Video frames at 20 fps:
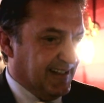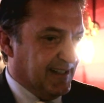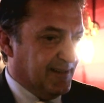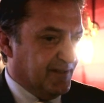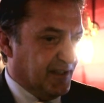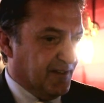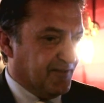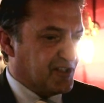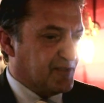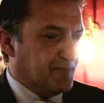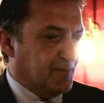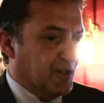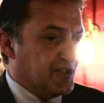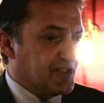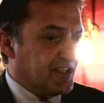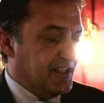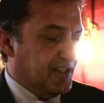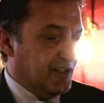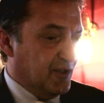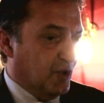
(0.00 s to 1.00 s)
you have for Spurs
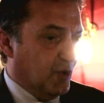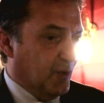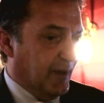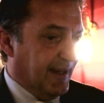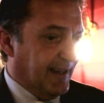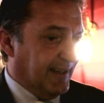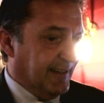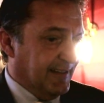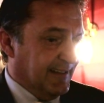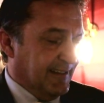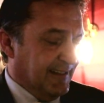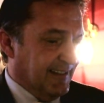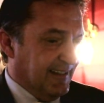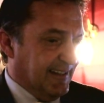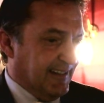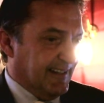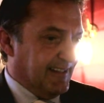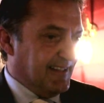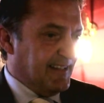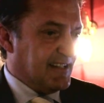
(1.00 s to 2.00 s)
in Norway,
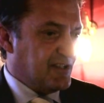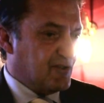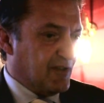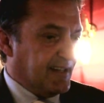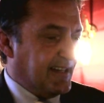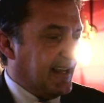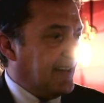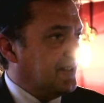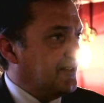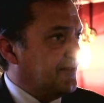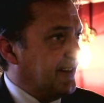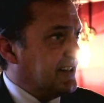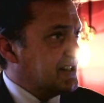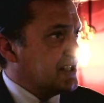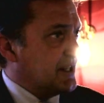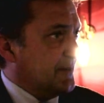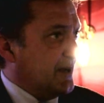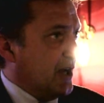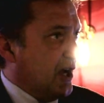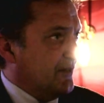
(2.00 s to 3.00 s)
and it's great to have you fans
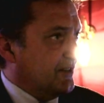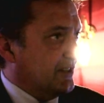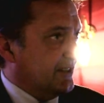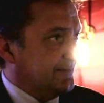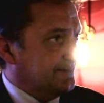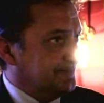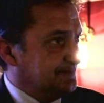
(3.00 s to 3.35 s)
coming over.